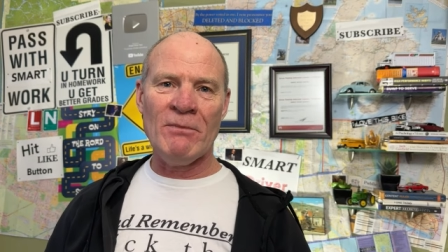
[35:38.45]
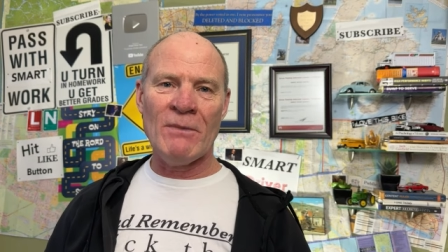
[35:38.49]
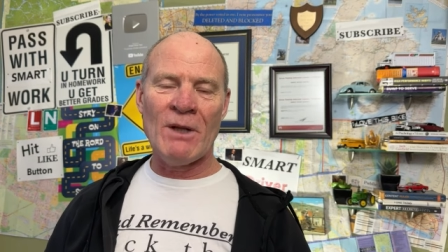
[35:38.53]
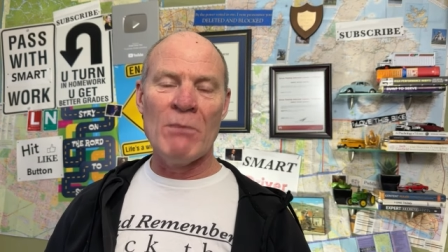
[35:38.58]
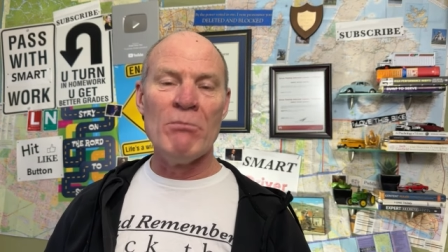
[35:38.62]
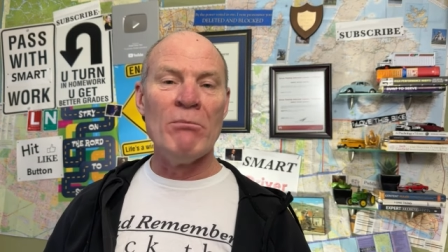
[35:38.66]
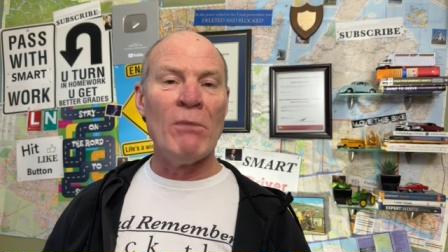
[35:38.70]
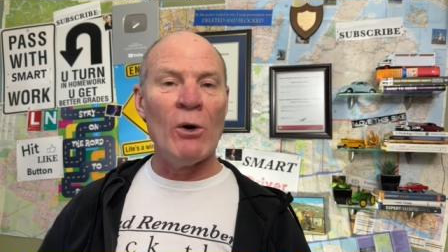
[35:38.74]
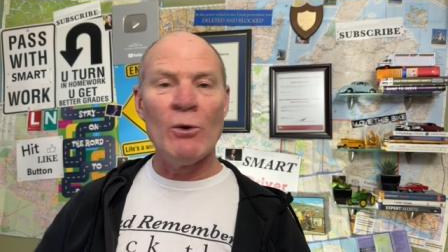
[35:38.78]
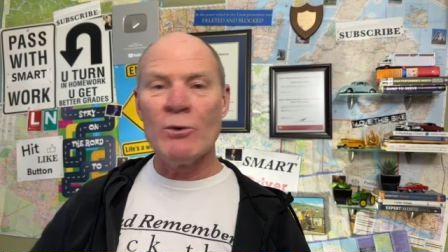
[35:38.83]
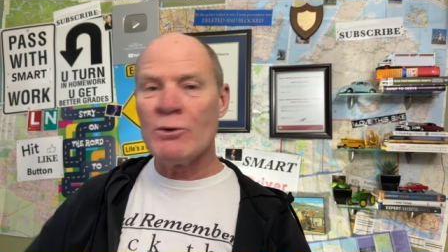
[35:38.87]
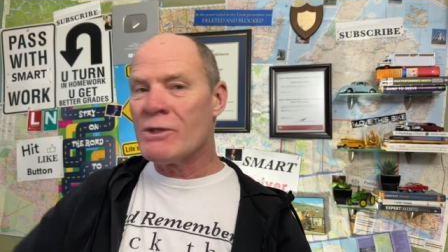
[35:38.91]

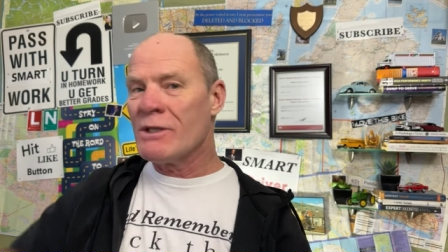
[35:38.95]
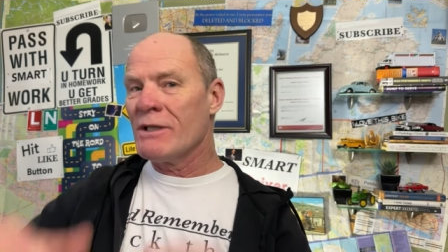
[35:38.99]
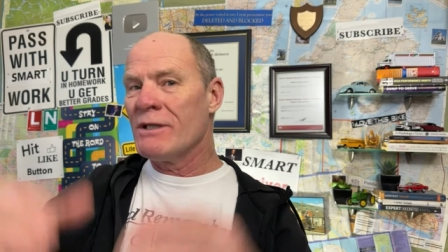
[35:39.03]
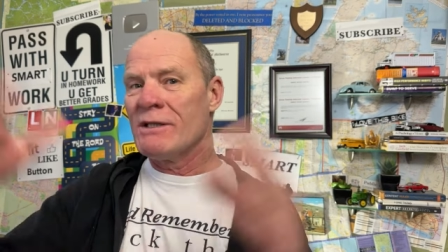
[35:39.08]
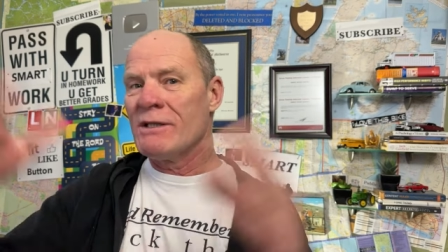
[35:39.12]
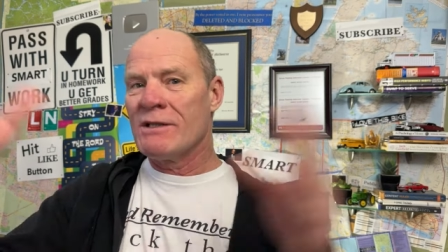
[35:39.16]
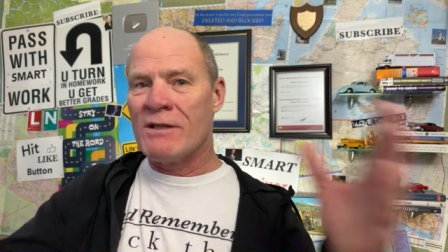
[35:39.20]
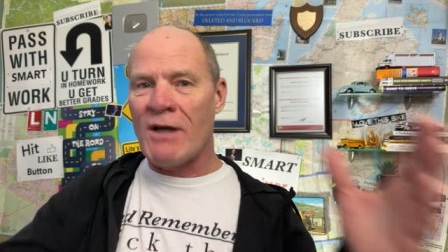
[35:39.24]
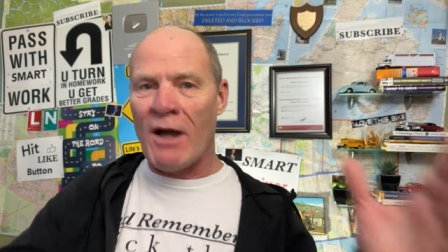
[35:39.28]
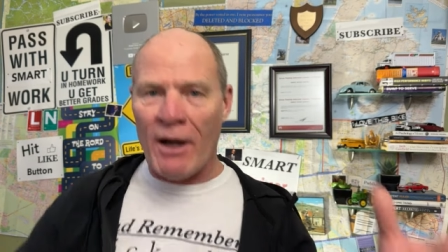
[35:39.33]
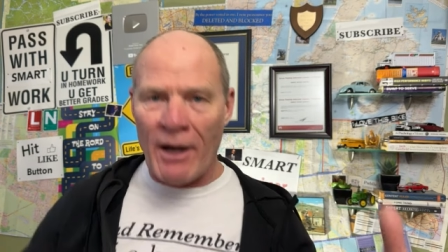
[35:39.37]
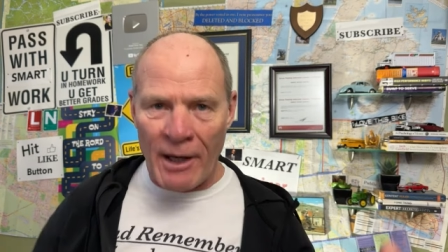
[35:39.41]
Most of the
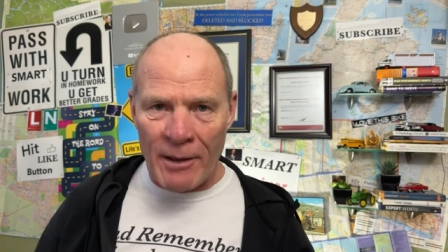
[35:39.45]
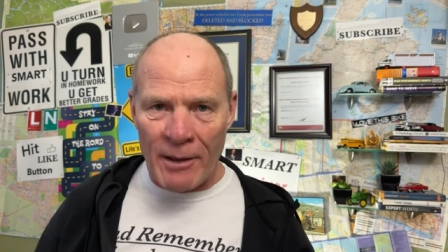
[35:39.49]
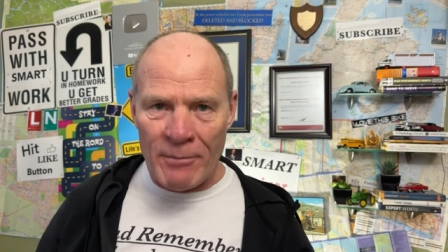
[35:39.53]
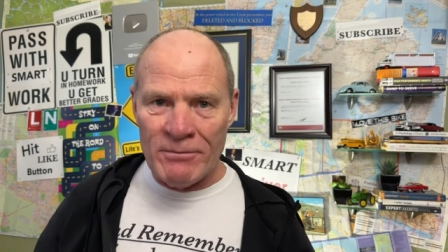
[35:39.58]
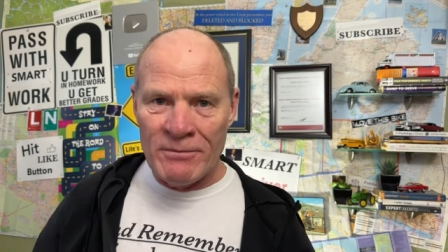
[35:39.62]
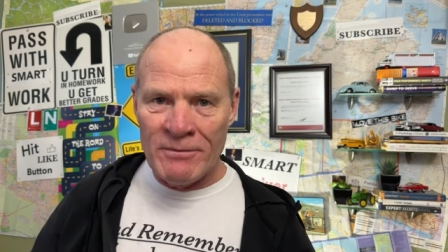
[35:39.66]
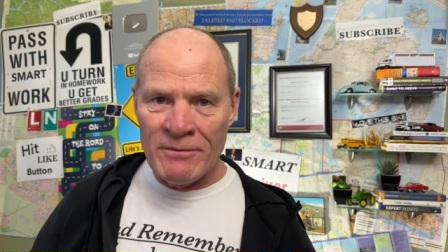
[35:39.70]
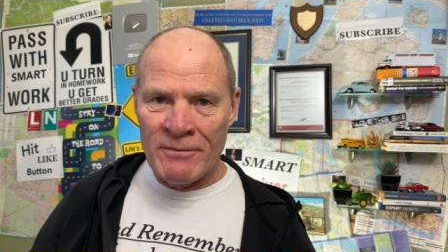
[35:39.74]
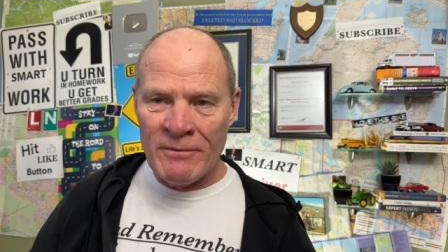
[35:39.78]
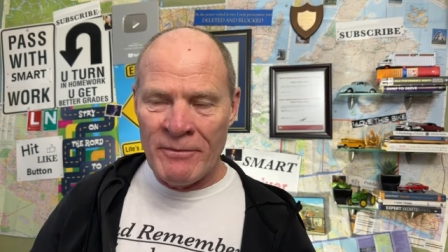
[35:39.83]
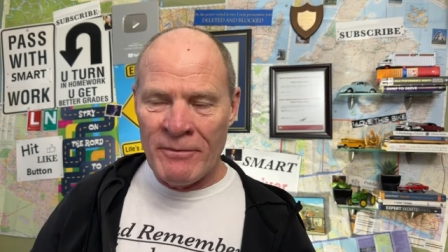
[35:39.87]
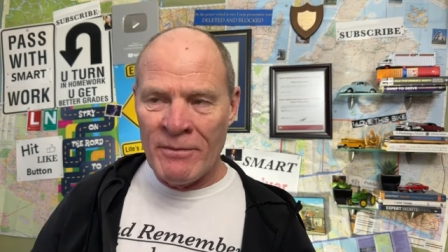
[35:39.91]
time,
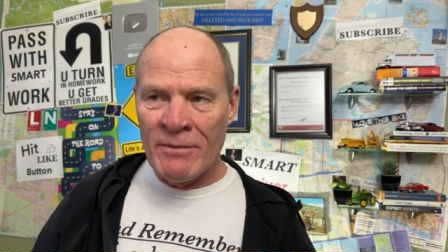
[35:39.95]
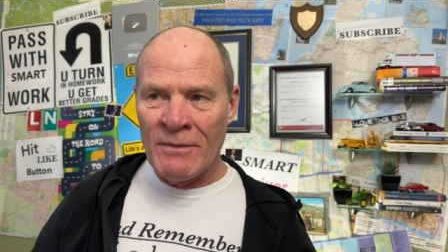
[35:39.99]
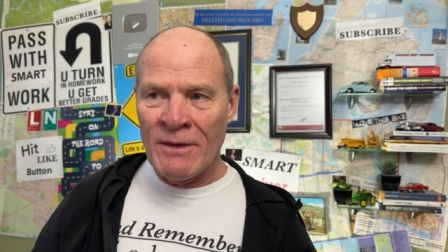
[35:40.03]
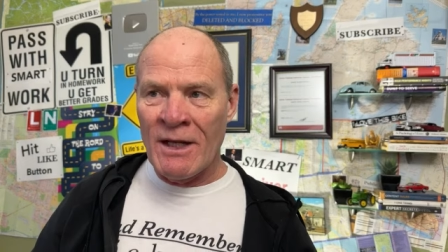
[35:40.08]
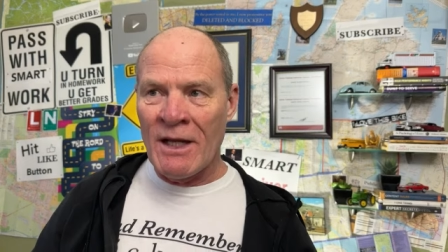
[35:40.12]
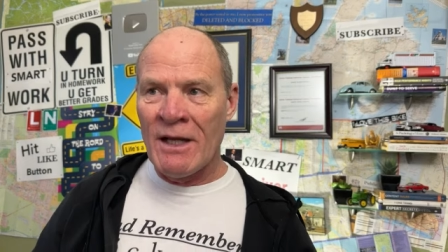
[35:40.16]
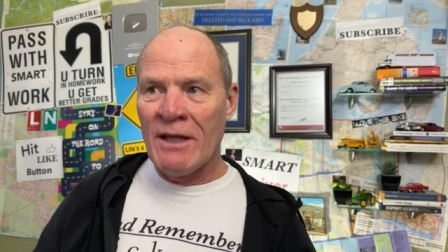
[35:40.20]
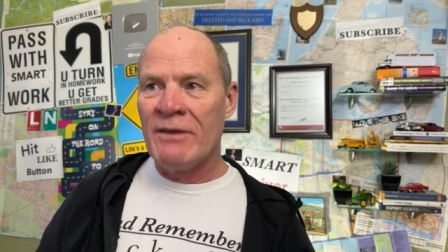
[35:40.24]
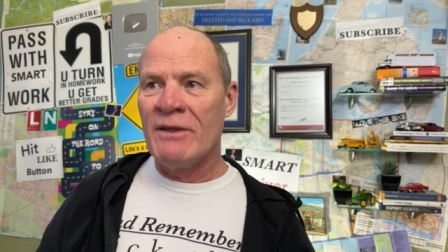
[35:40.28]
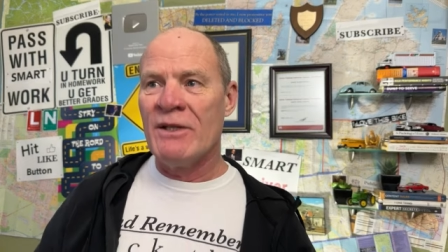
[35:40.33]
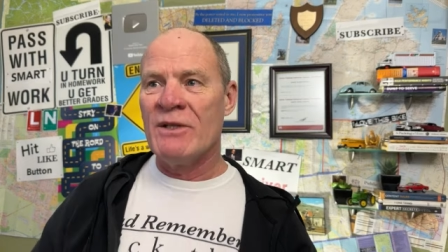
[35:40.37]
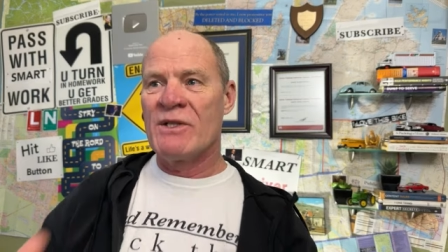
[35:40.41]

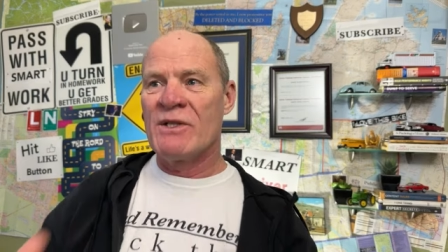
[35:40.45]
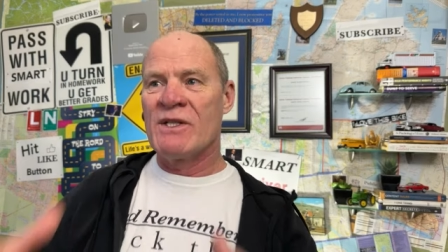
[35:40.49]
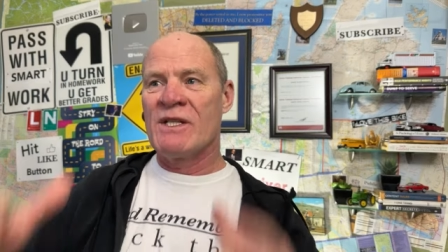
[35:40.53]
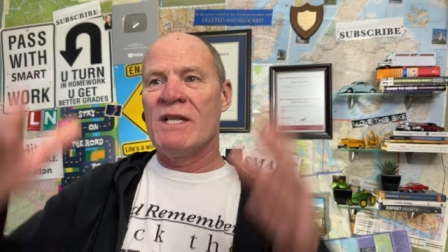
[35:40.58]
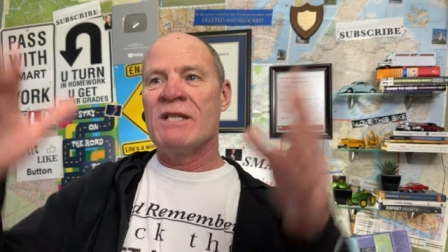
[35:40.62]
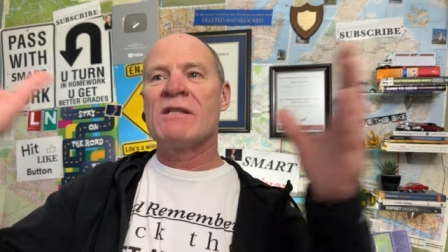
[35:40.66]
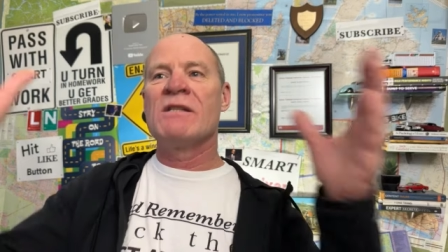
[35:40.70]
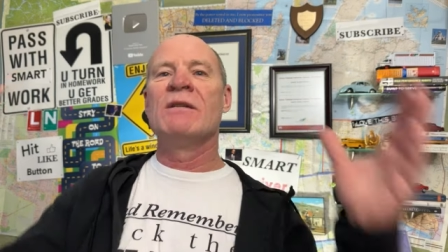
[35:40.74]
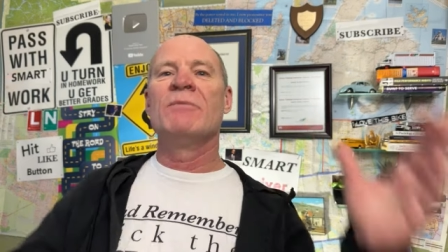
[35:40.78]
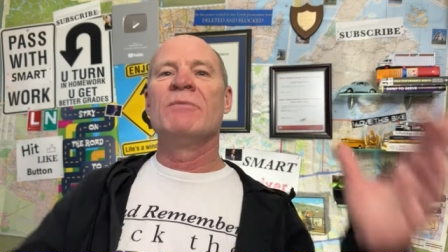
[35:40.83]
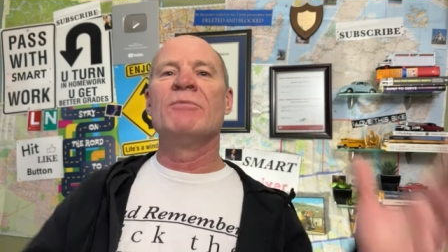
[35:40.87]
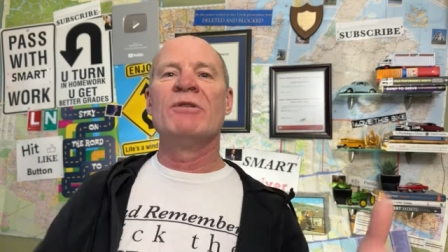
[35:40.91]
the
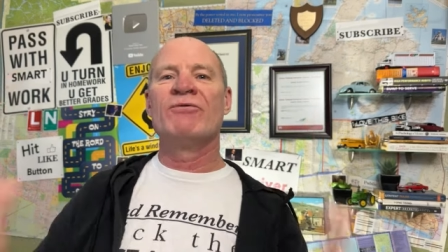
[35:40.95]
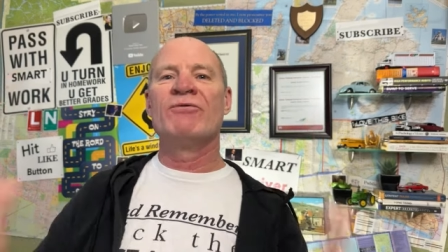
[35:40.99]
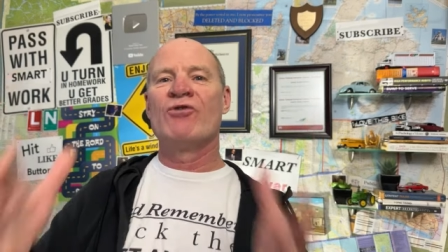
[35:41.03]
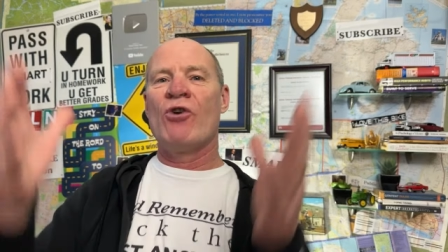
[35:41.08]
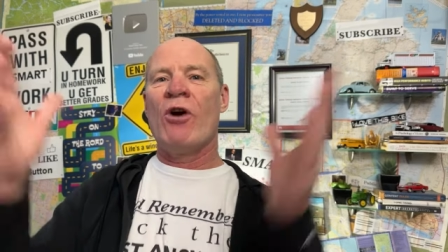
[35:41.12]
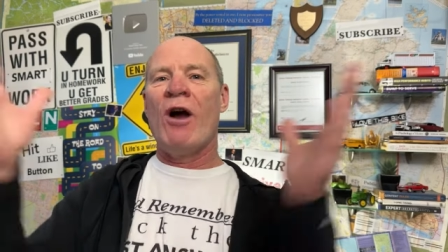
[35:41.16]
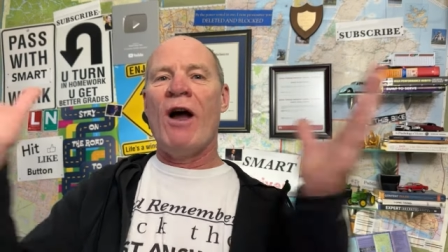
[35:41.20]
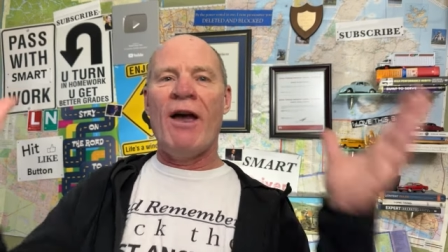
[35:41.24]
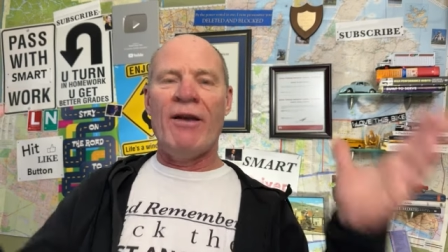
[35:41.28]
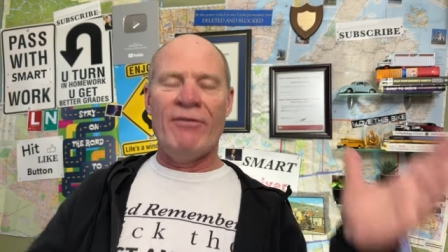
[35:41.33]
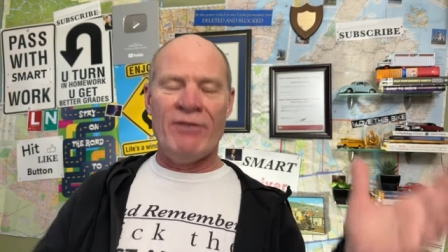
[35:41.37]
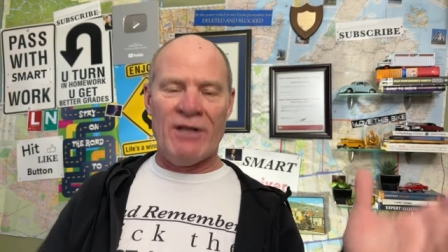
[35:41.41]
system of
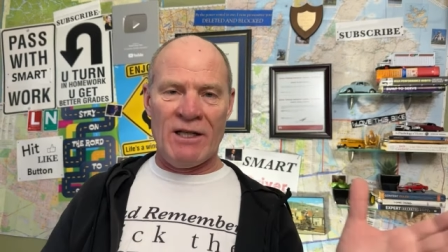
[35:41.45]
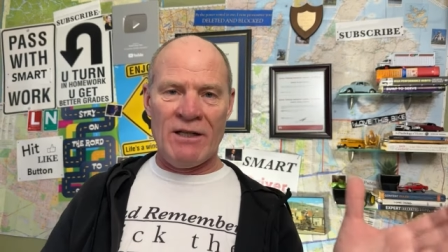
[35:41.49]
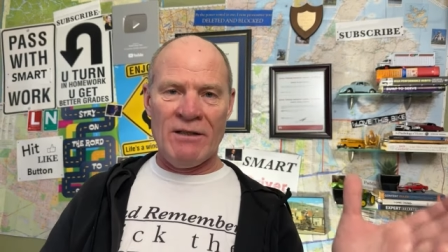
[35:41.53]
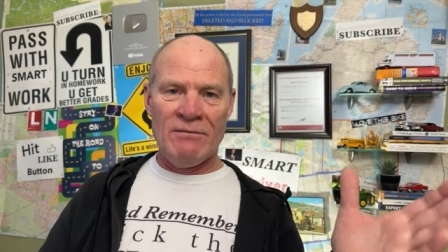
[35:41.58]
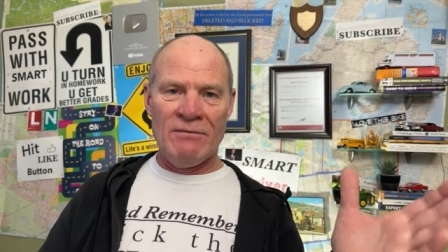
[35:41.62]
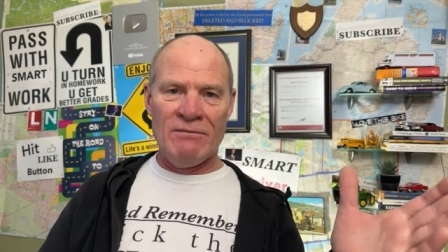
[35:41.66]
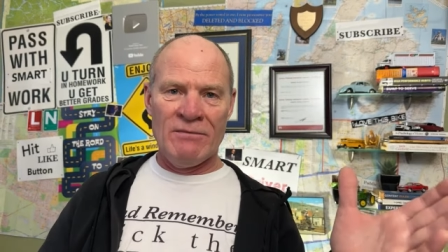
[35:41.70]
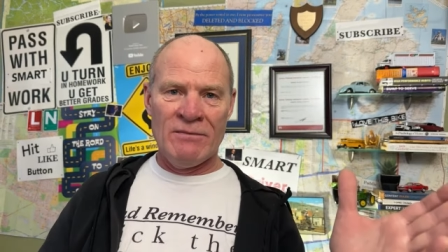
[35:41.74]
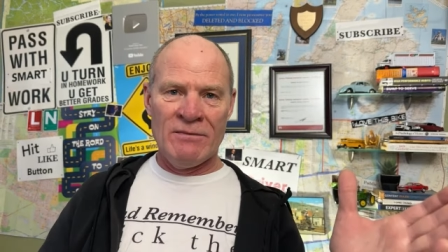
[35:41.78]
driving,